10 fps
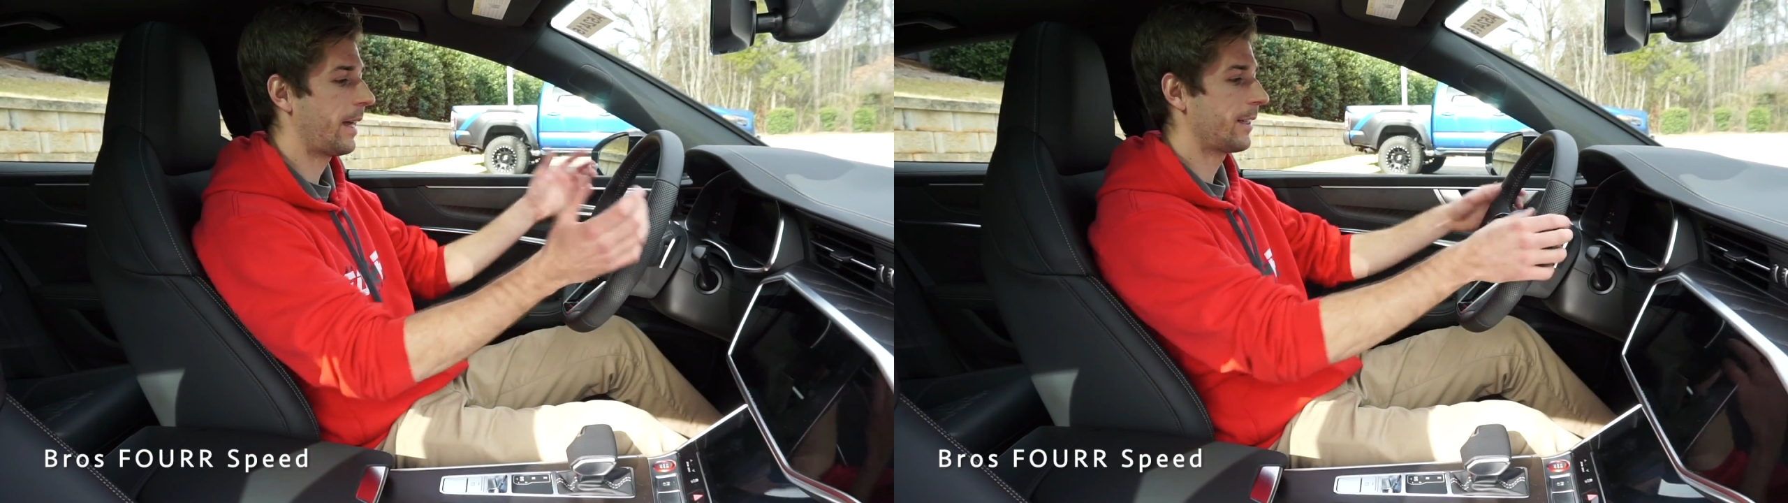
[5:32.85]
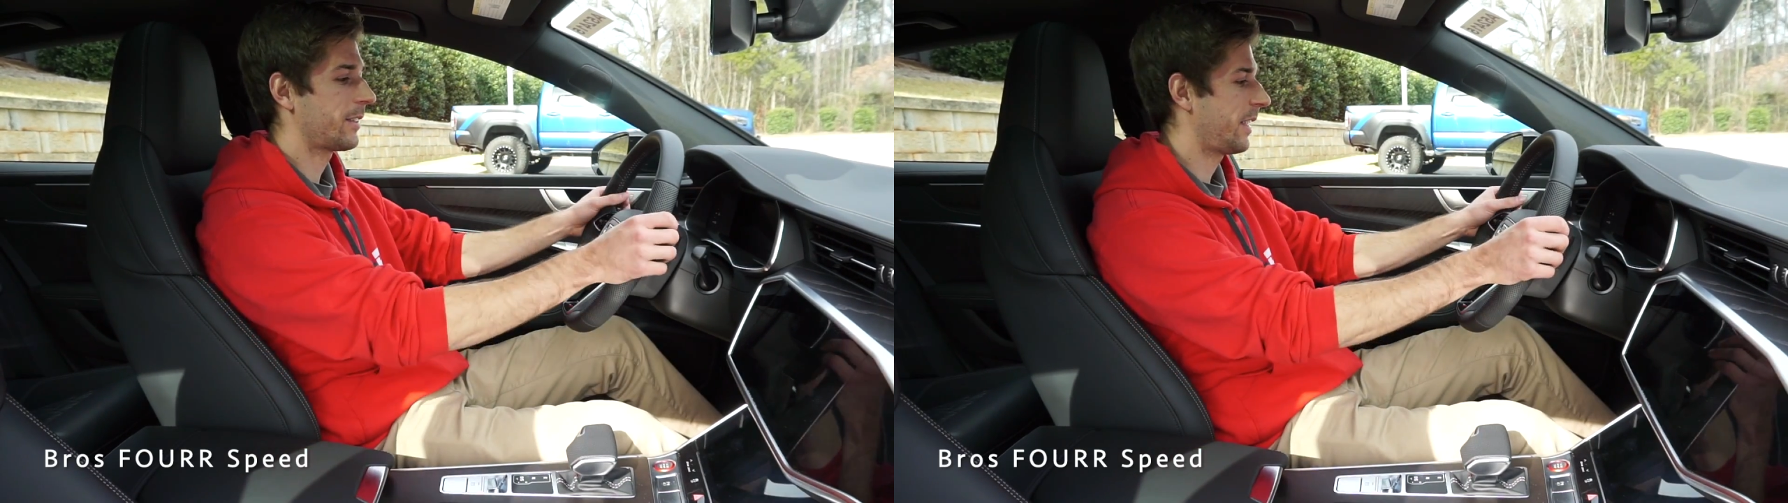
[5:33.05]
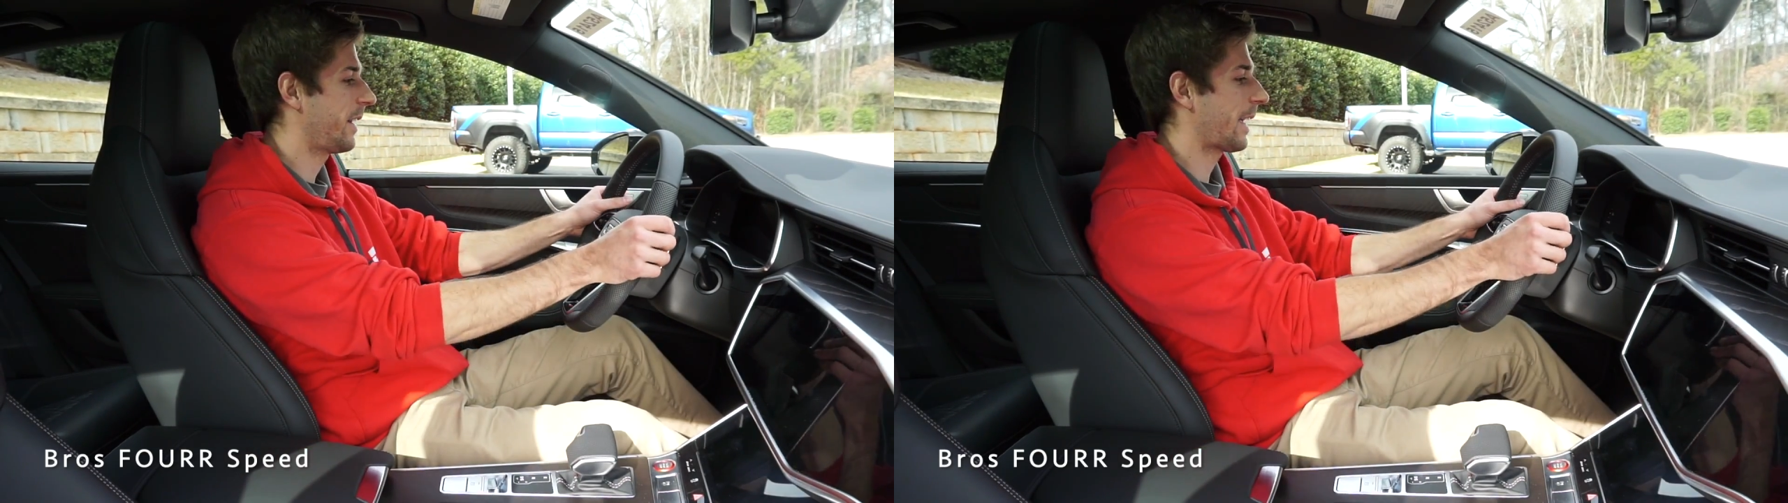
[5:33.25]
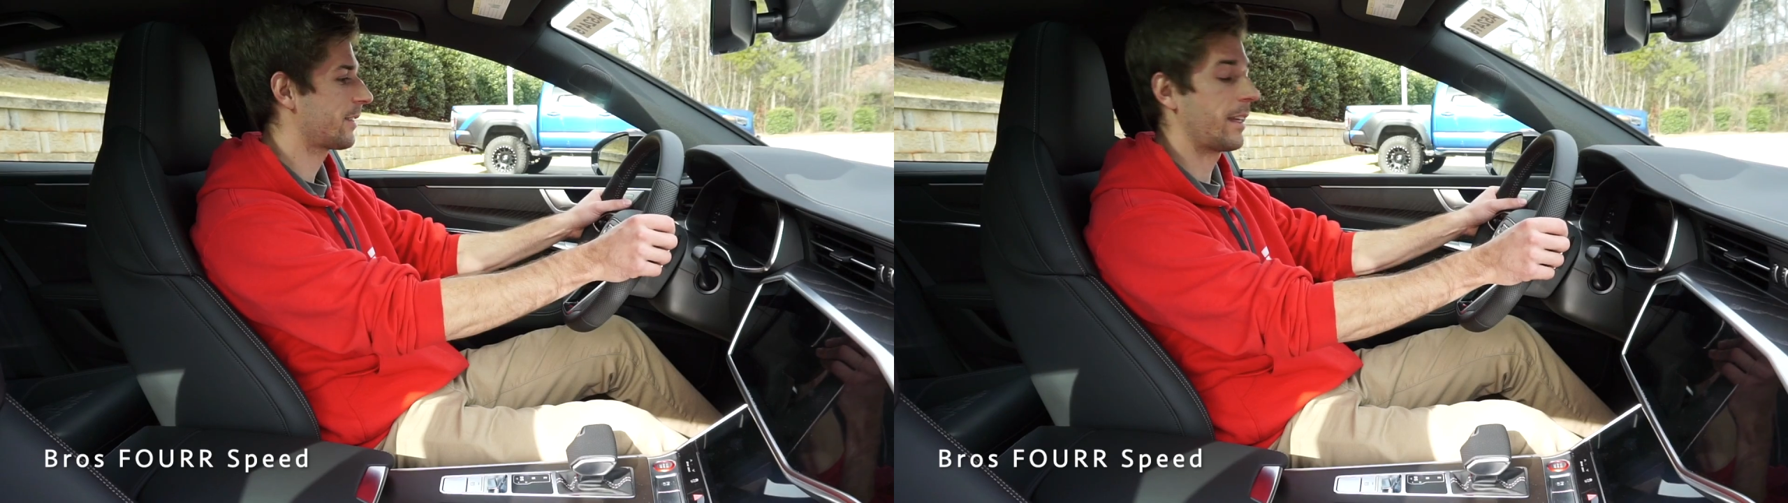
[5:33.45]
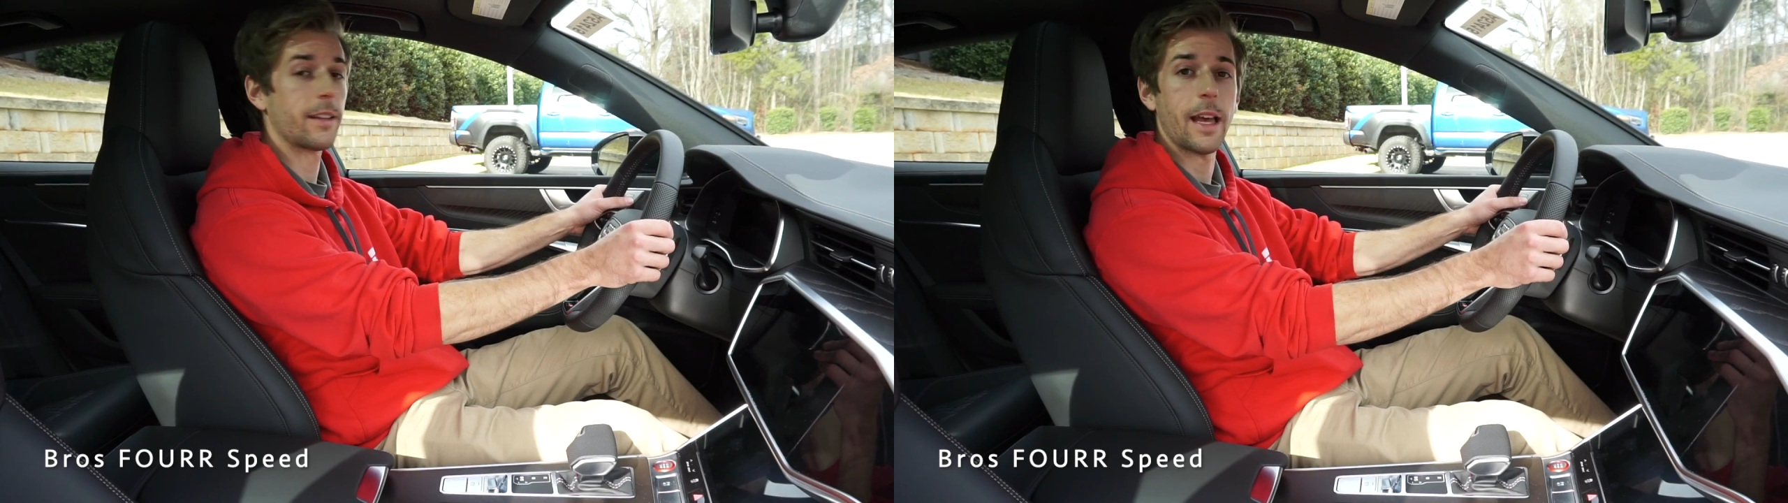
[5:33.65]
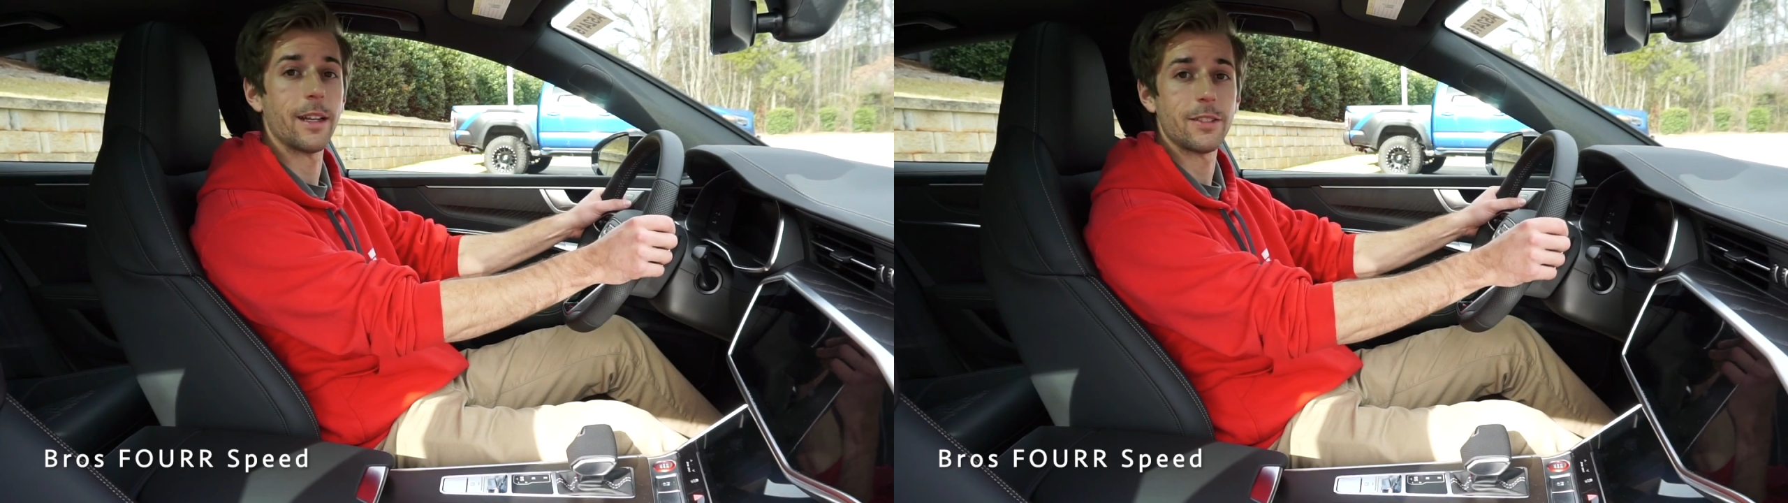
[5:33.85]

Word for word: that is the next thing that